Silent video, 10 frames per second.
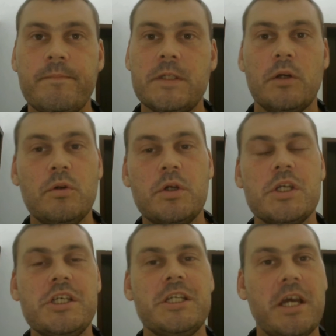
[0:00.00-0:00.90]
so you can
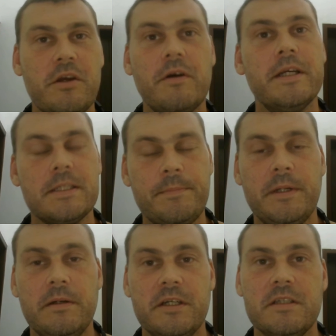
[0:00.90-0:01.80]
share your
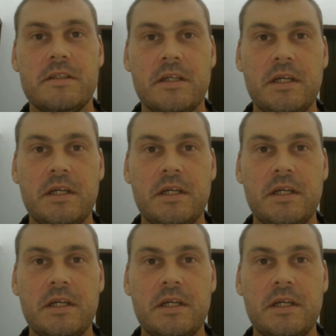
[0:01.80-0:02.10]
experience